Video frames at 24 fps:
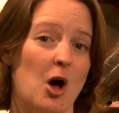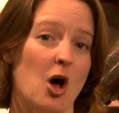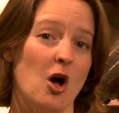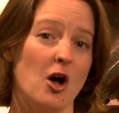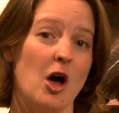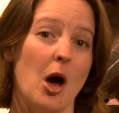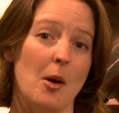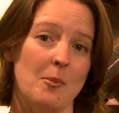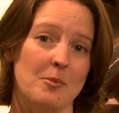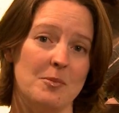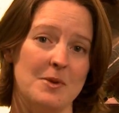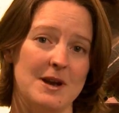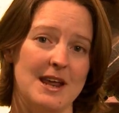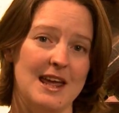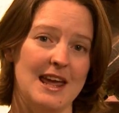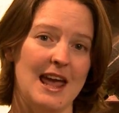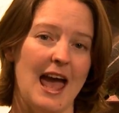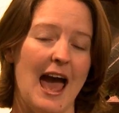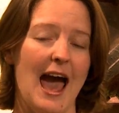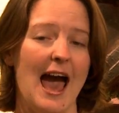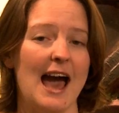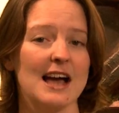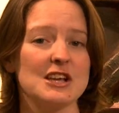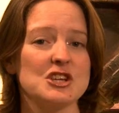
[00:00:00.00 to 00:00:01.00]
Ball
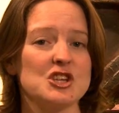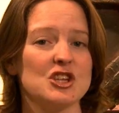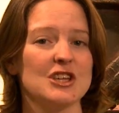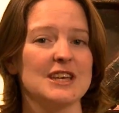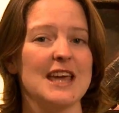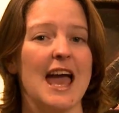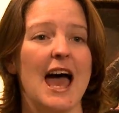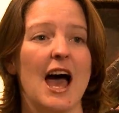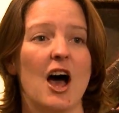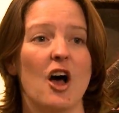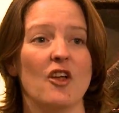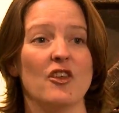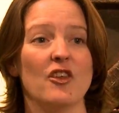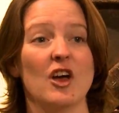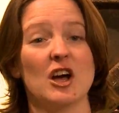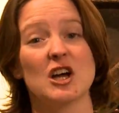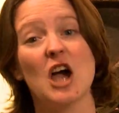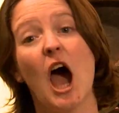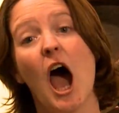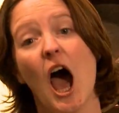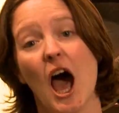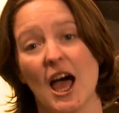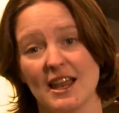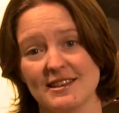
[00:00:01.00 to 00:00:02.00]
Company actually held a
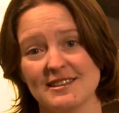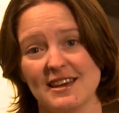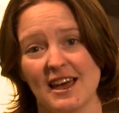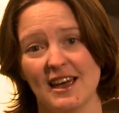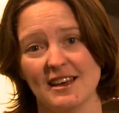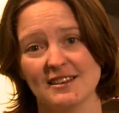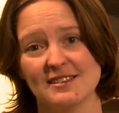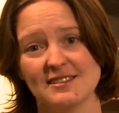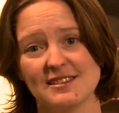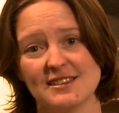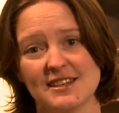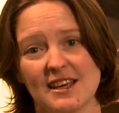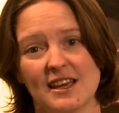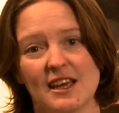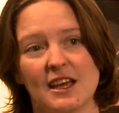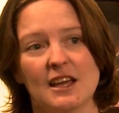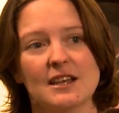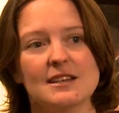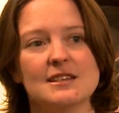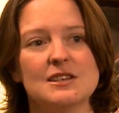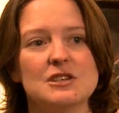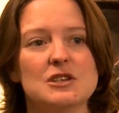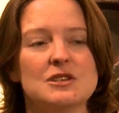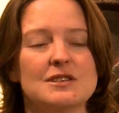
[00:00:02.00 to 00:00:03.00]
contest
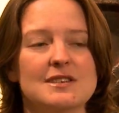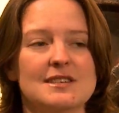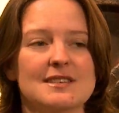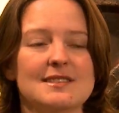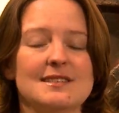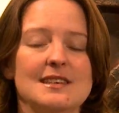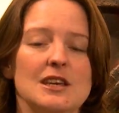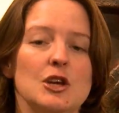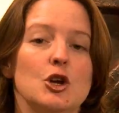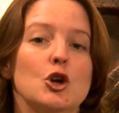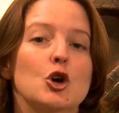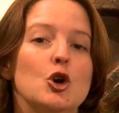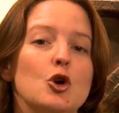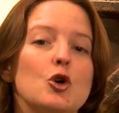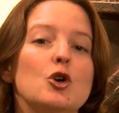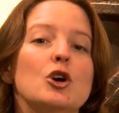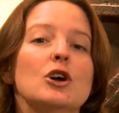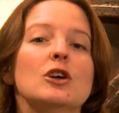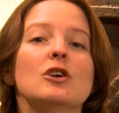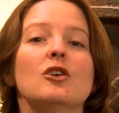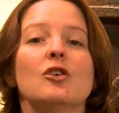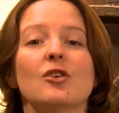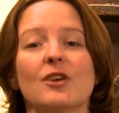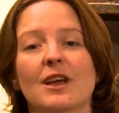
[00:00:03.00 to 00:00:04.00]
to see who
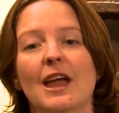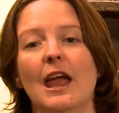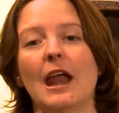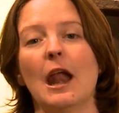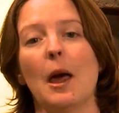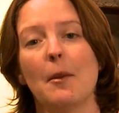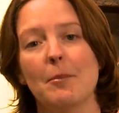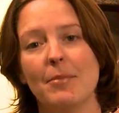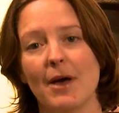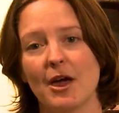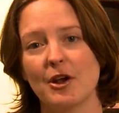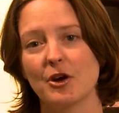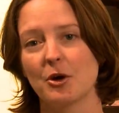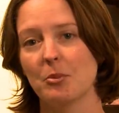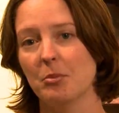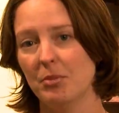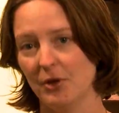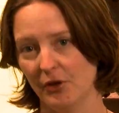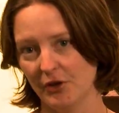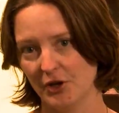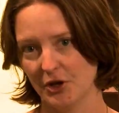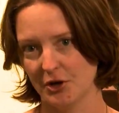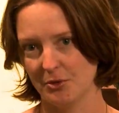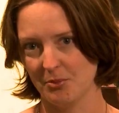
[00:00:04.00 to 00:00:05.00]
could create a better
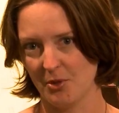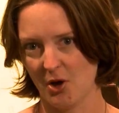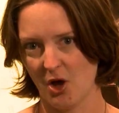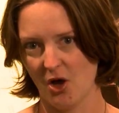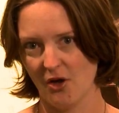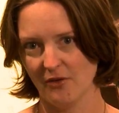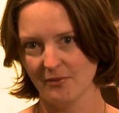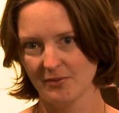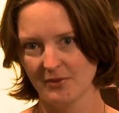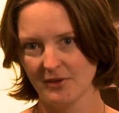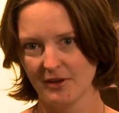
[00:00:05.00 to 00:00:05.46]
billiard ball.